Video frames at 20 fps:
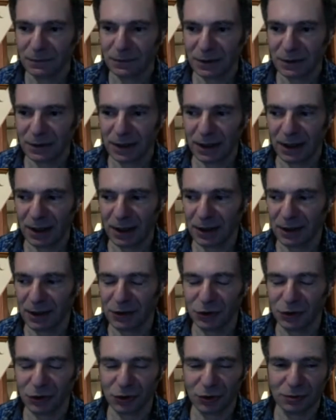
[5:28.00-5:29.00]

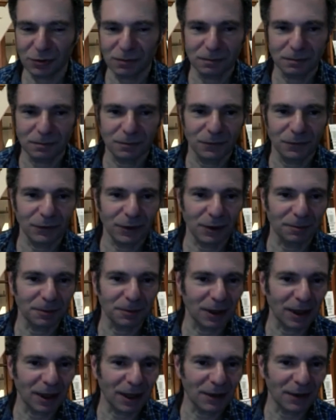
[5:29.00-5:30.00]
Cage, Philip
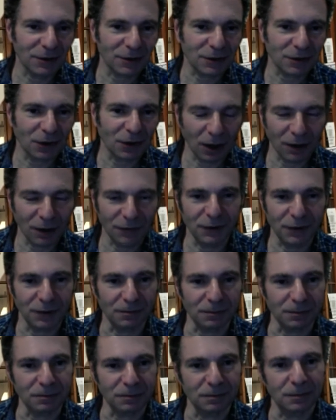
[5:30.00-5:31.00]
Glass, all of
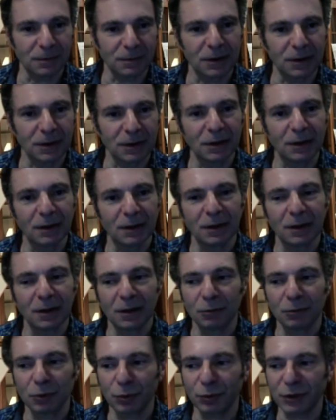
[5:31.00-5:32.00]
them
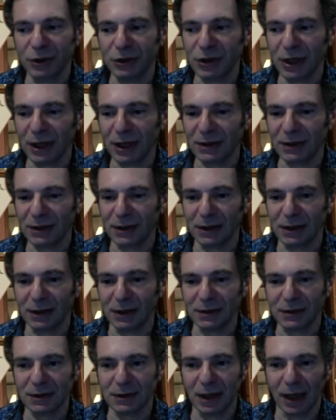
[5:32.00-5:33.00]
were rejected
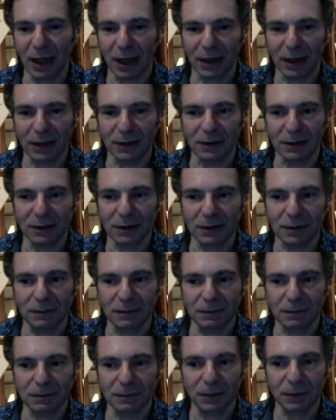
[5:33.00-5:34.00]
as not
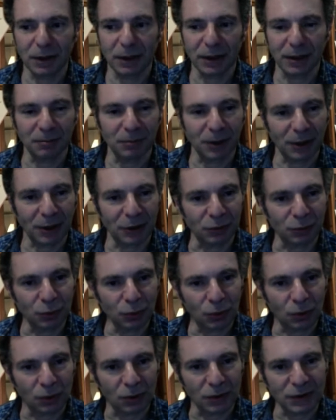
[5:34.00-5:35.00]
playing by the
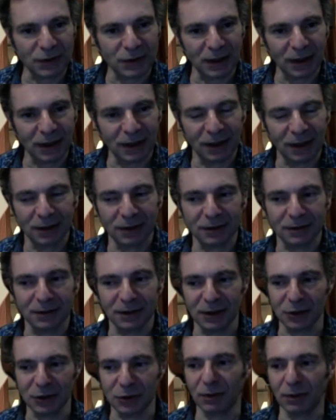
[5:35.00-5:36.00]
rules. And
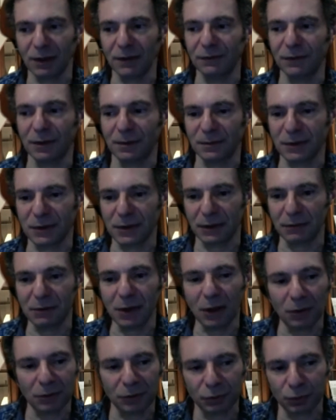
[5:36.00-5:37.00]
each one of them said,
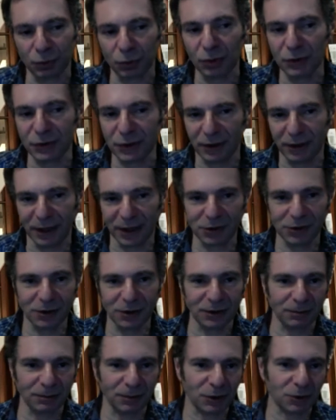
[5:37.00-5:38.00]
no, the rules are
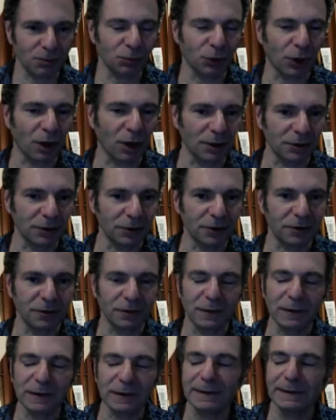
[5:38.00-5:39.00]
actually much broader.
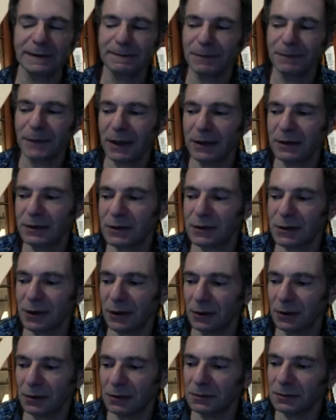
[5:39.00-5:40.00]
And
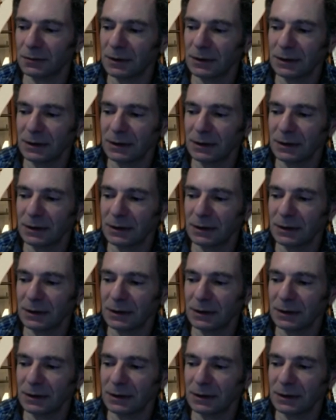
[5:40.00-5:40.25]
so,